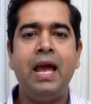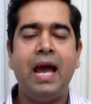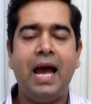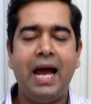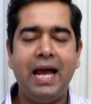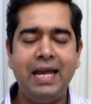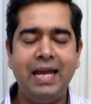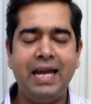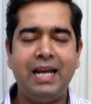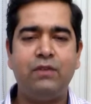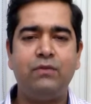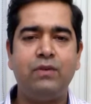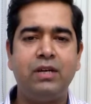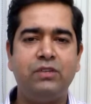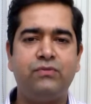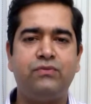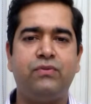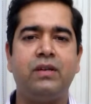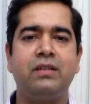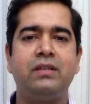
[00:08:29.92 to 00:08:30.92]
I
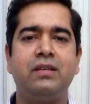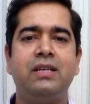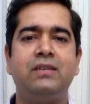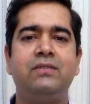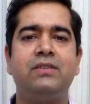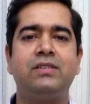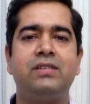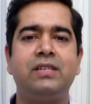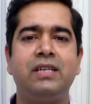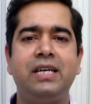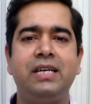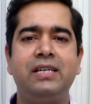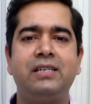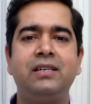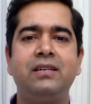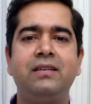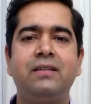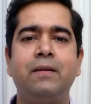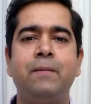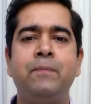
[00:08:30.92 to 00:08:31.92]
advise further
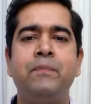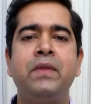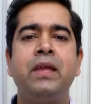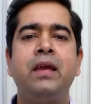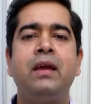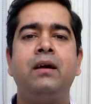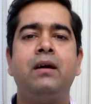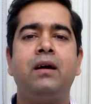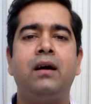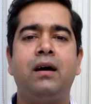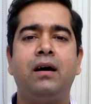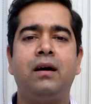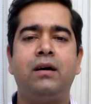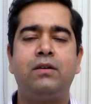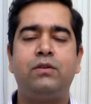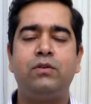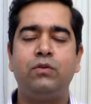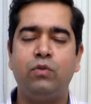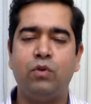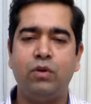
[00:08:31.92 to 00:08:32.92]
investigations
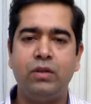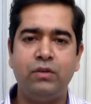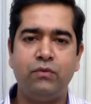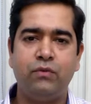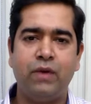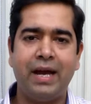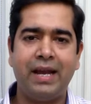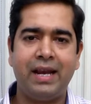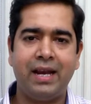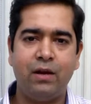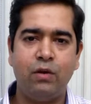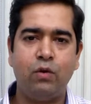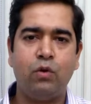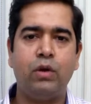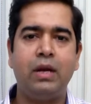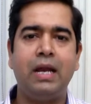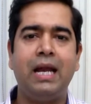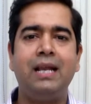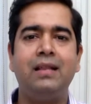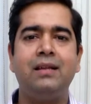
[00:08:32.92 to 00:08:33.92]
to know the viral
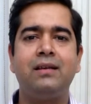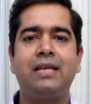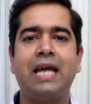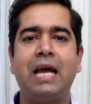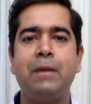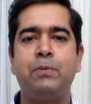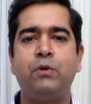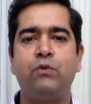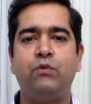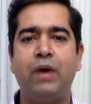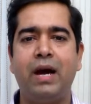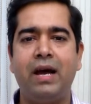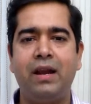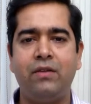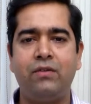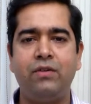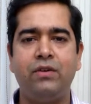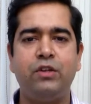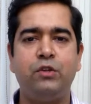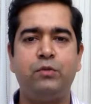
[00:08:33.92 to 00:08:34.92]
load and the type of
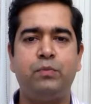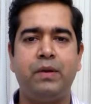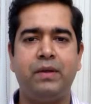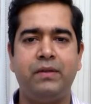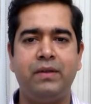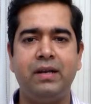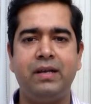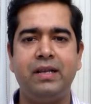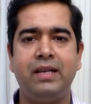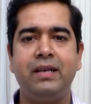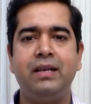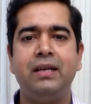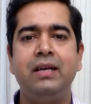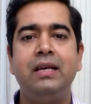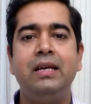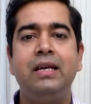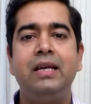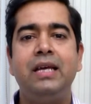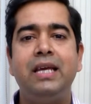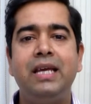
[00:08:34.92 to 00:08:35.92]
virus it is present in.
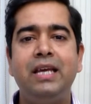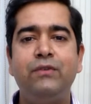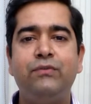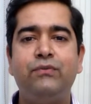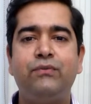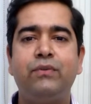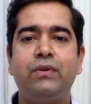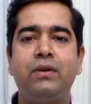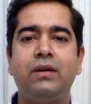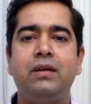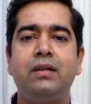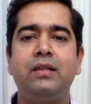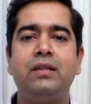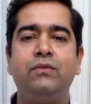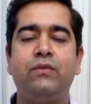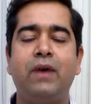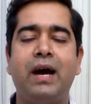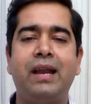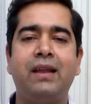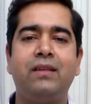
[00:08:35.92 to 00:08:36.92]
If the
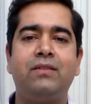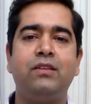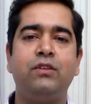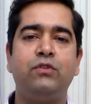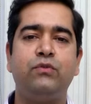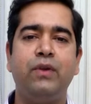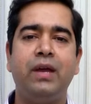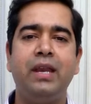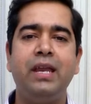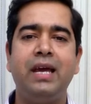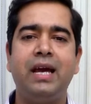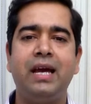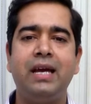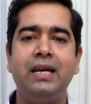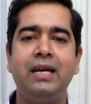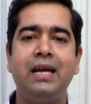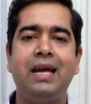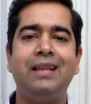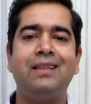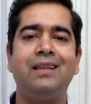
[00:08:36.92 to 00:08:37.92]
virus is very
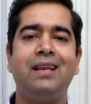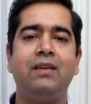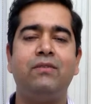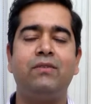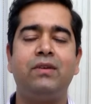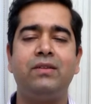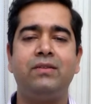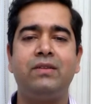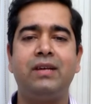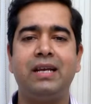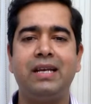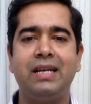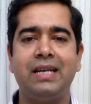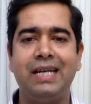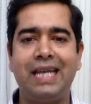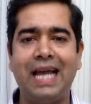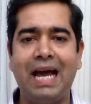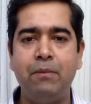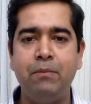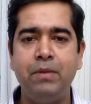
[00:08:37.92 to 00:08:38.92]
high and the liver is
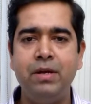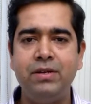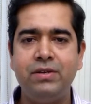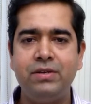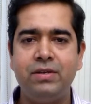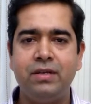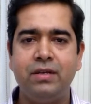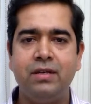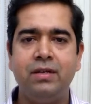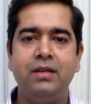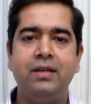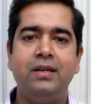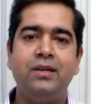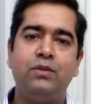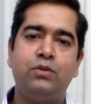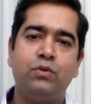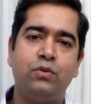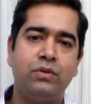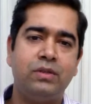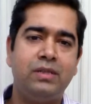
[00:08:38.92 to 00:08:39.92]
getting damaged,
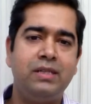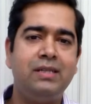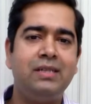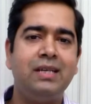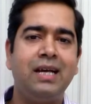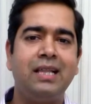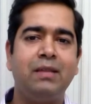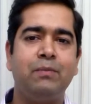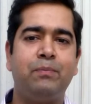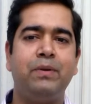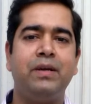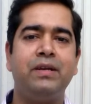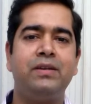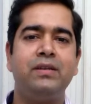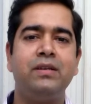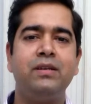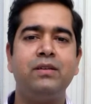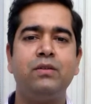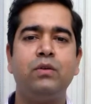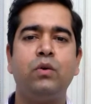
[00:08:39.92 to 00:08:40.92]
so these are the
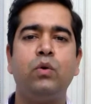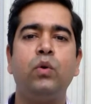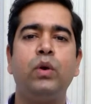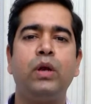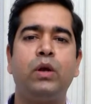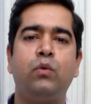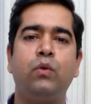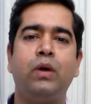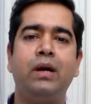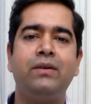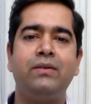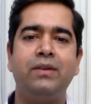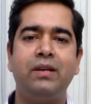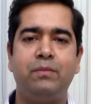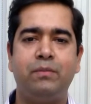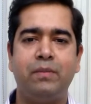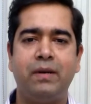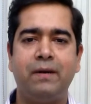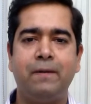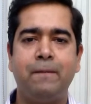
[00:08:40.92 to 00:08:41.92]
patients who require
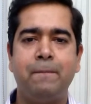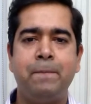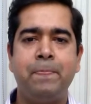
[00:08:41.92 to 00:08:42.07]
treatment.